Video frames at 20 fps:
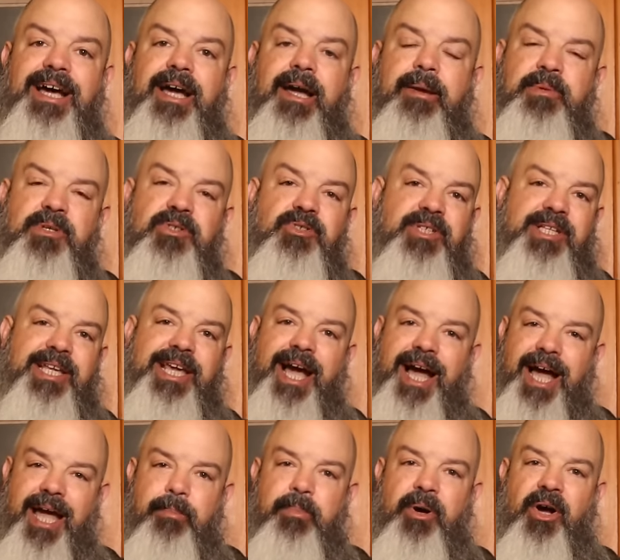I'm usually
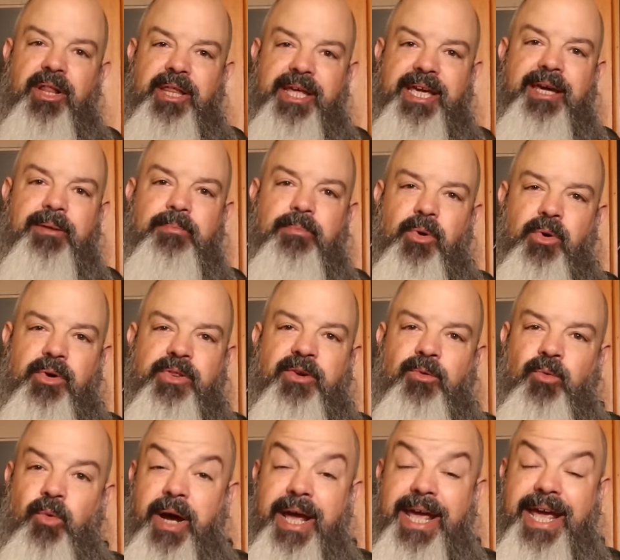eyeballing it more
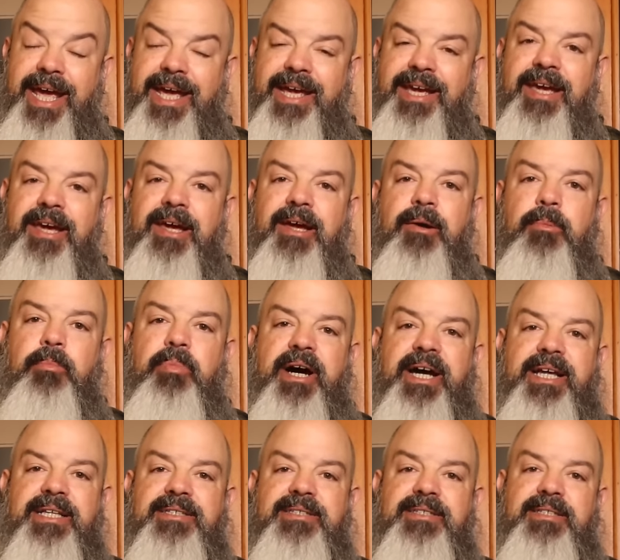than weighing,
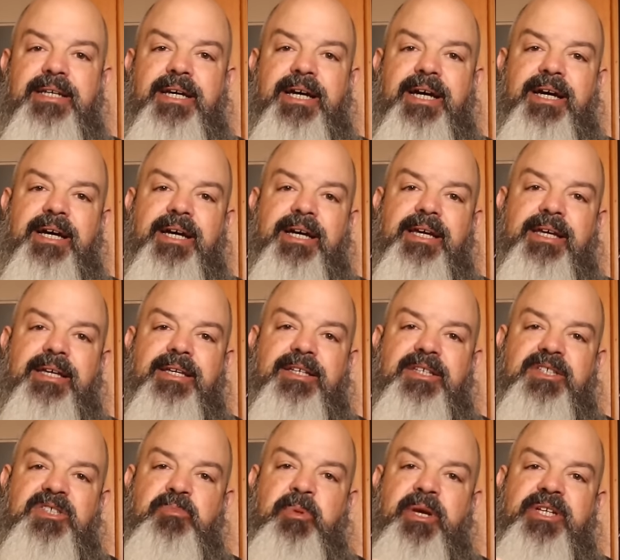but uh,
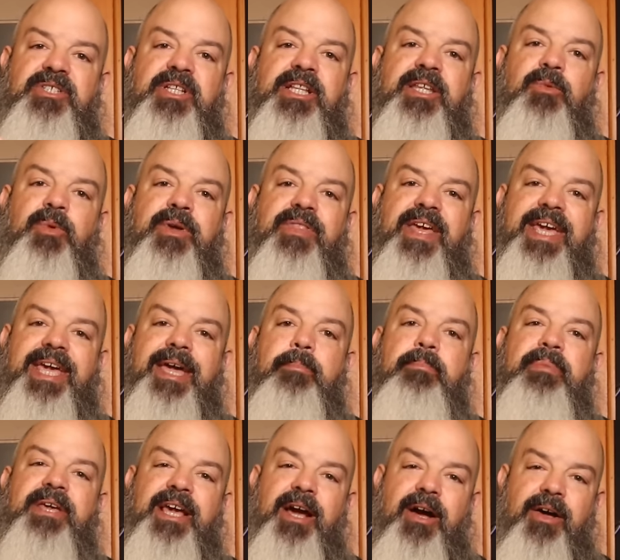especially when they
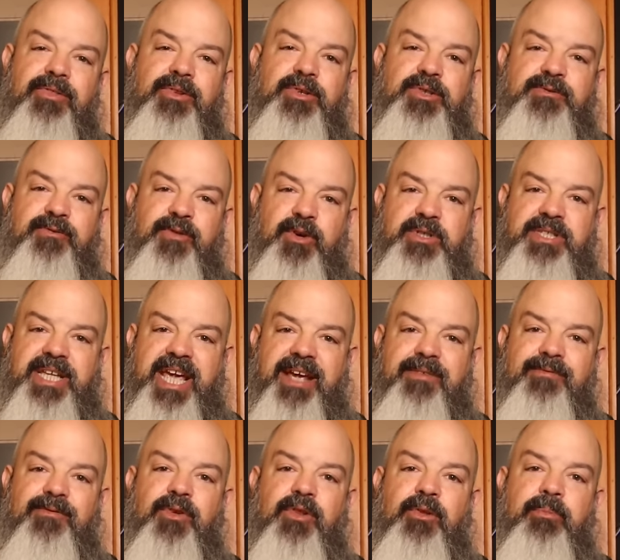get beyond those first
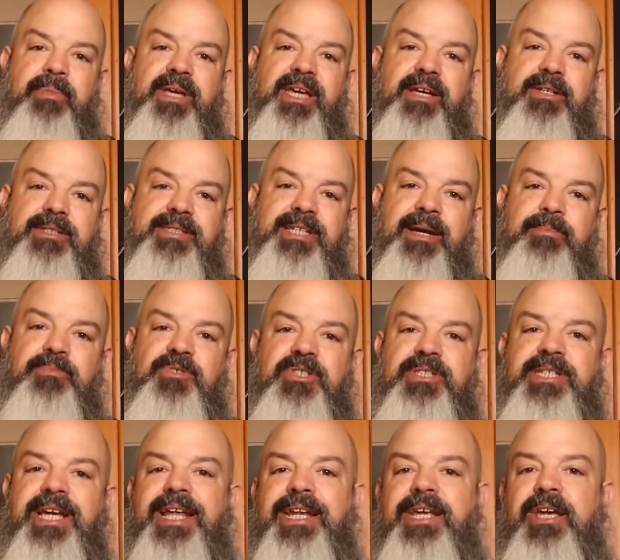handful of meals, I'm
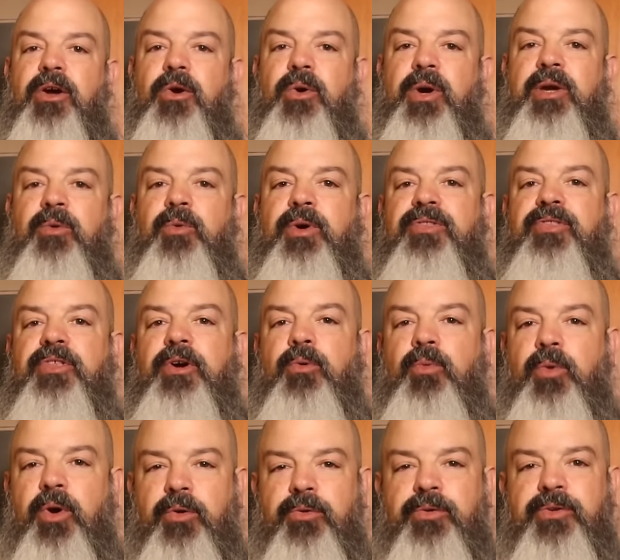just kind of going with a
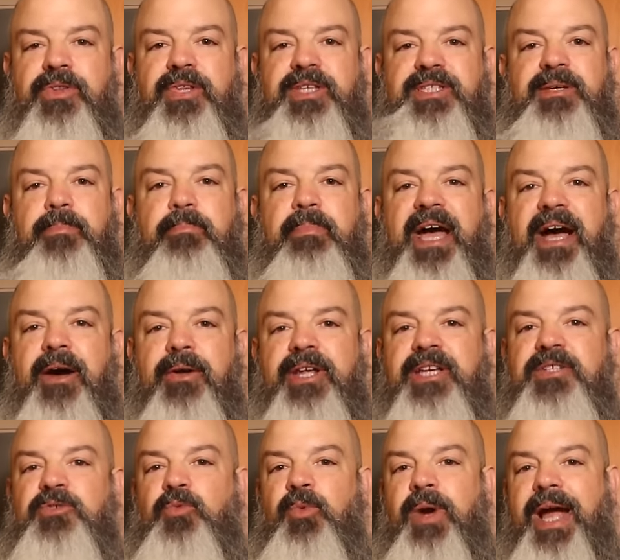rodent that's about
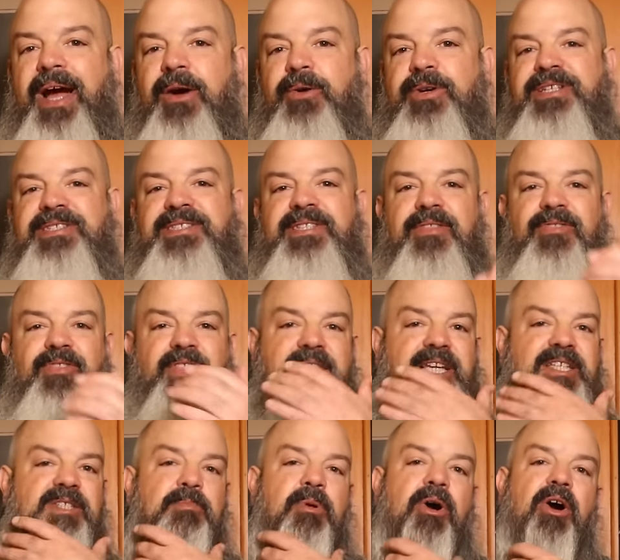as round as the
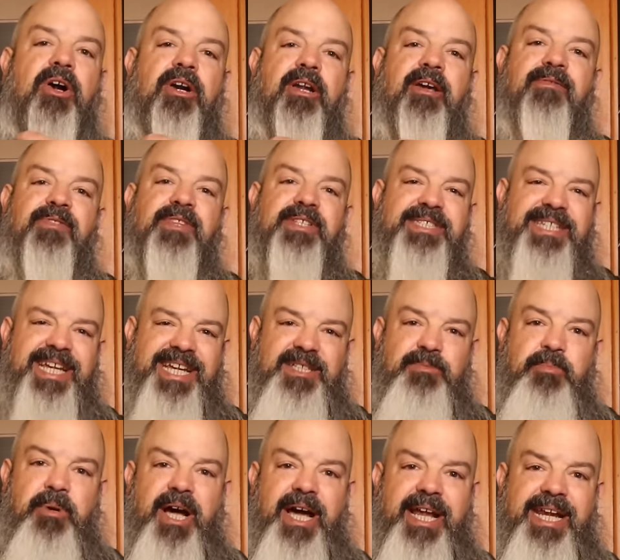thickest part of the snake's
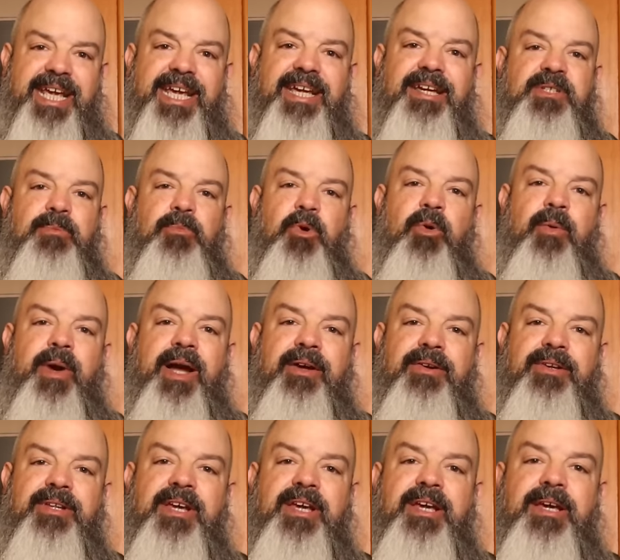body. Somewhere
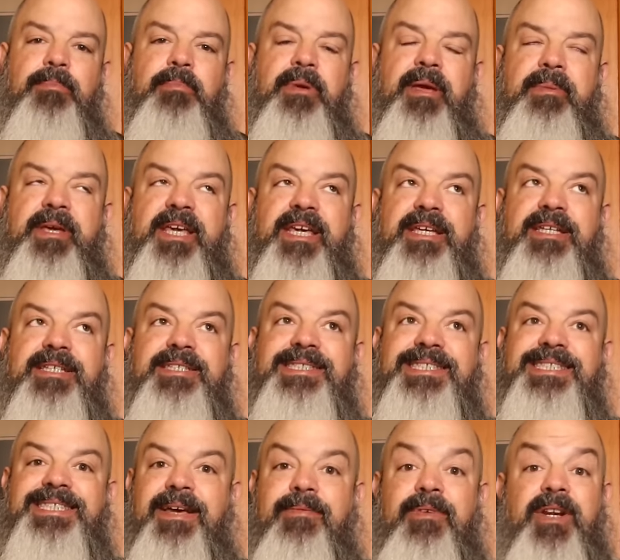around maybe
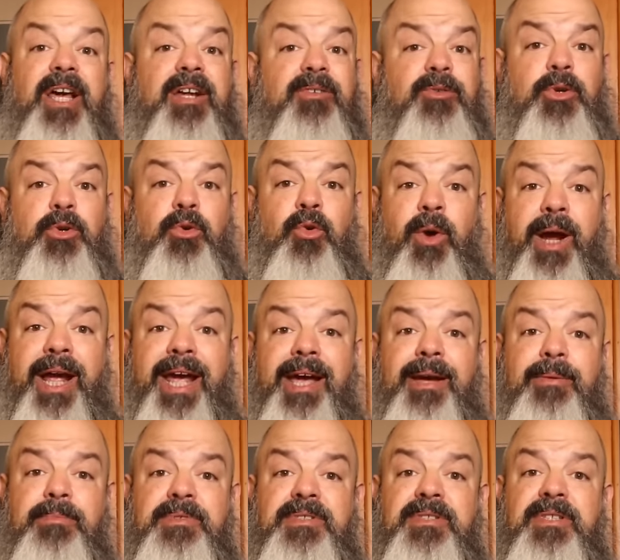700
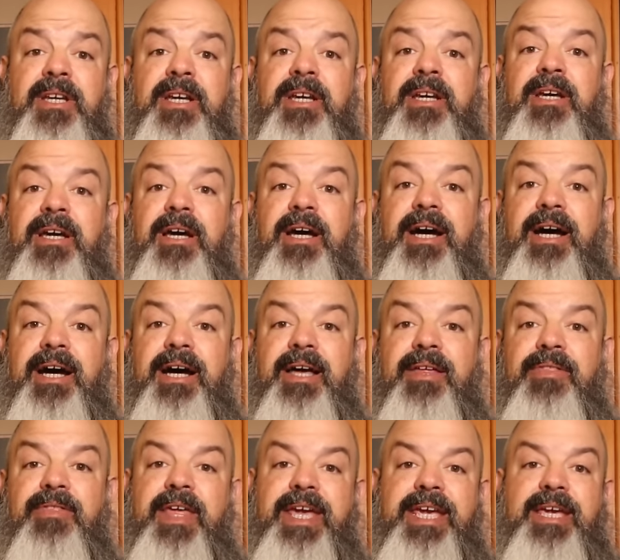grams,
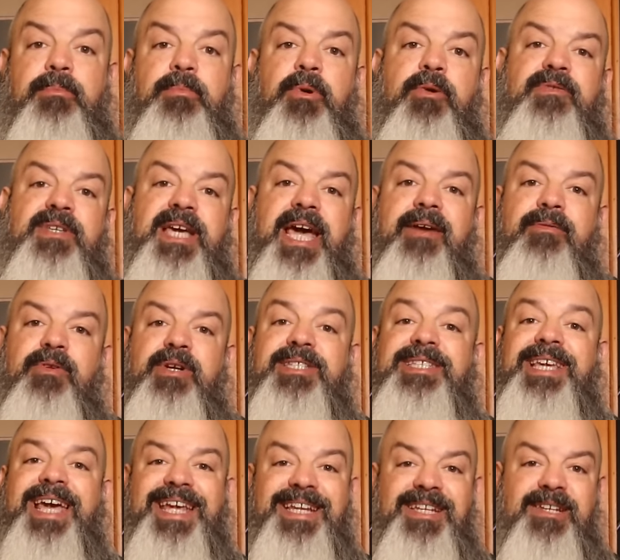uh, they can move to every
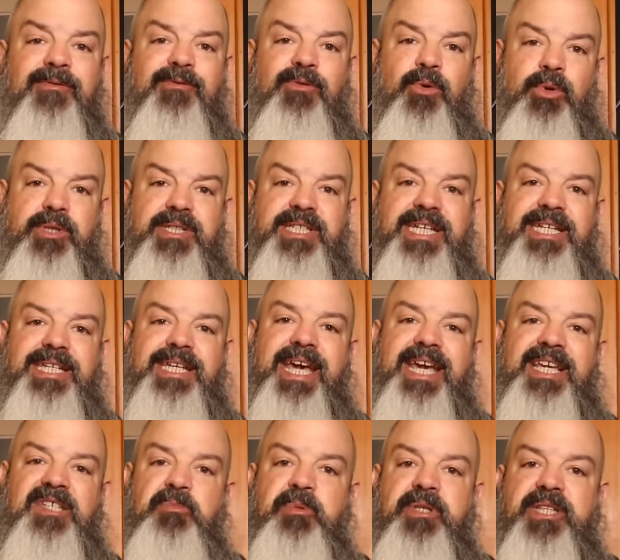10 to 14
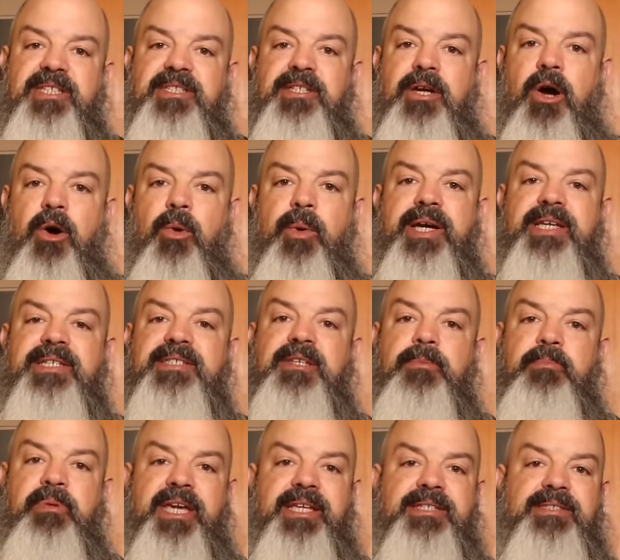days, but this always
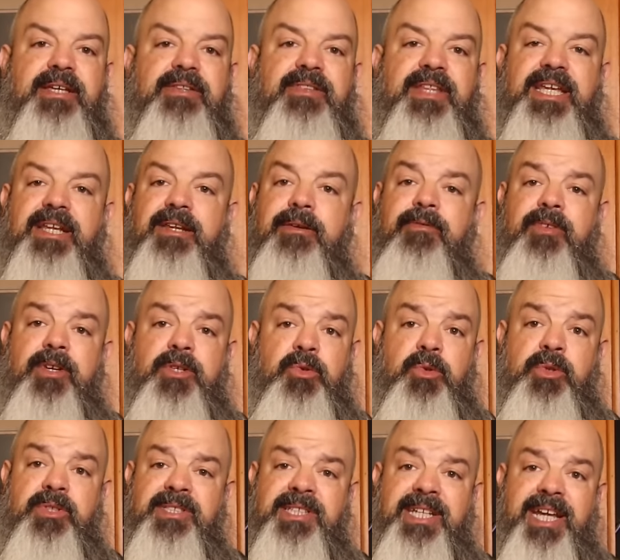depends on the
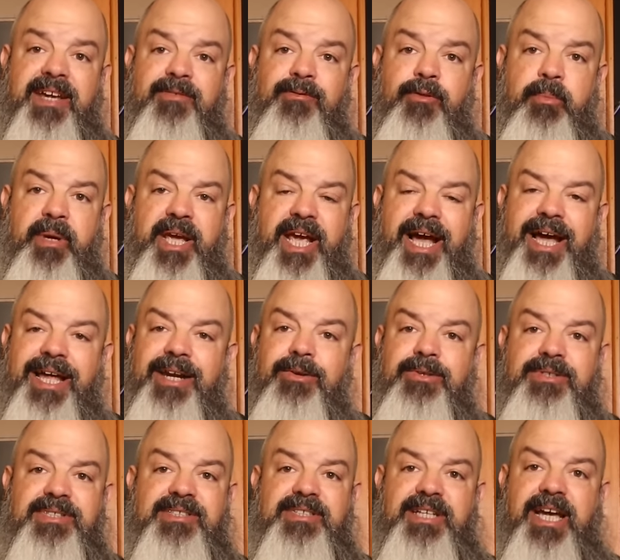individual snake for me. I
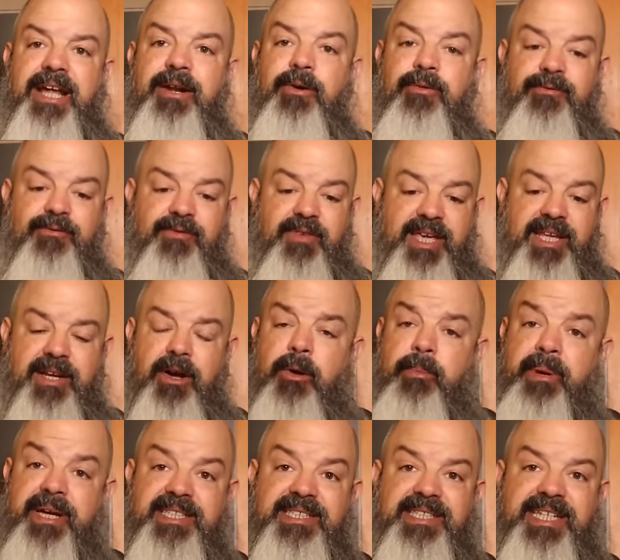don't, I don't feed all
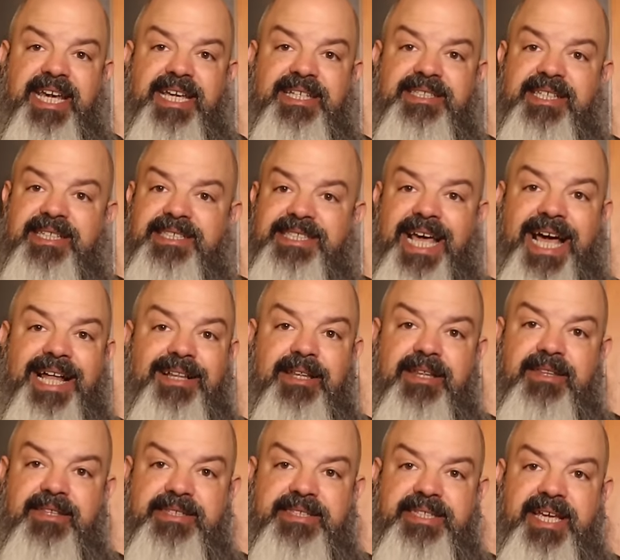my snakes
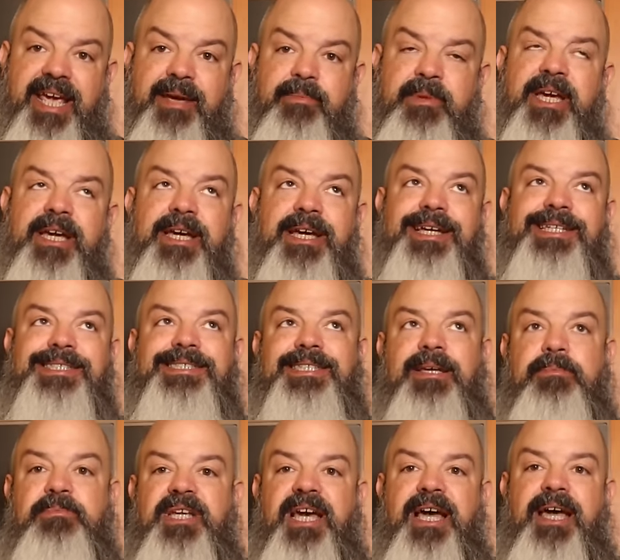exactly the same.
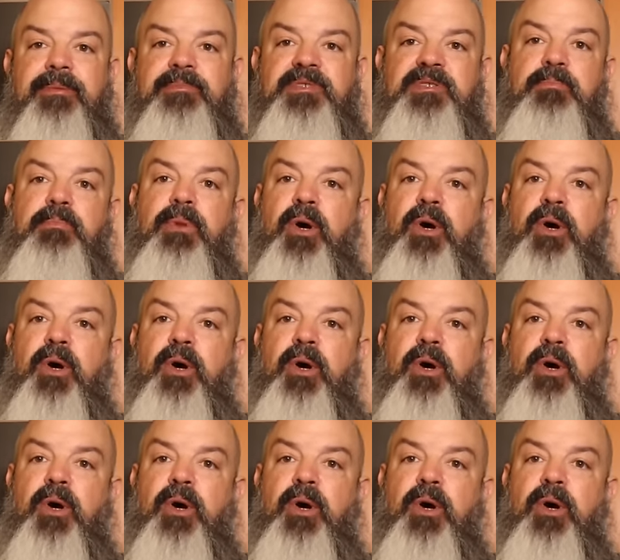Sometimes